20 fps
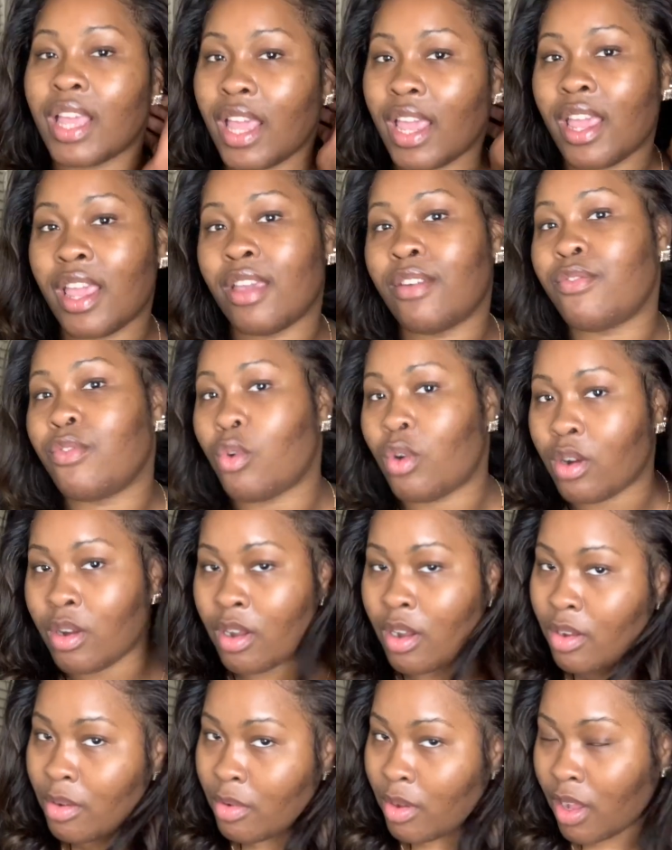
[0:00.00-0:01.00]
a
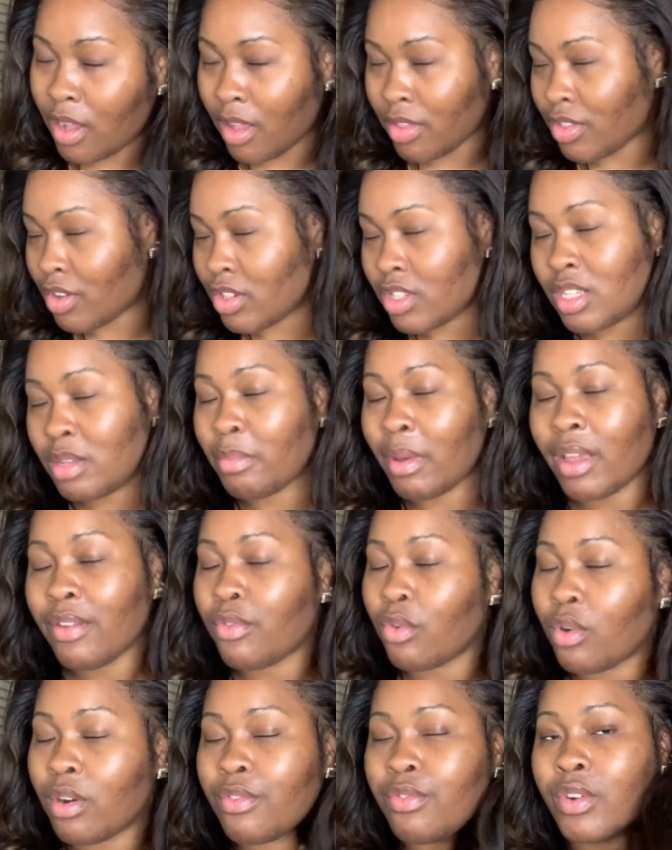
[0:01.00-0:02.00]

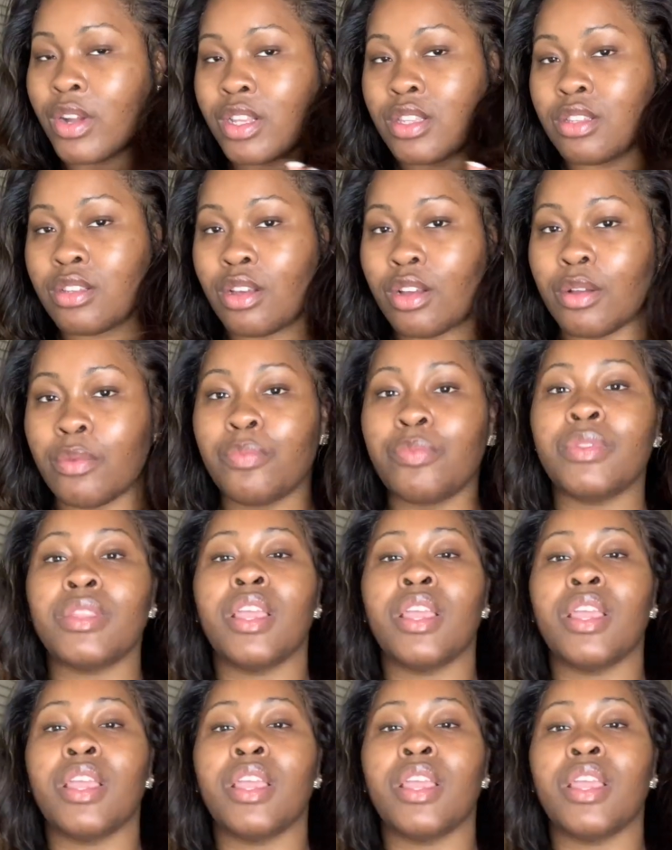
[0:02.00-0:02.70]
13x4 frontal.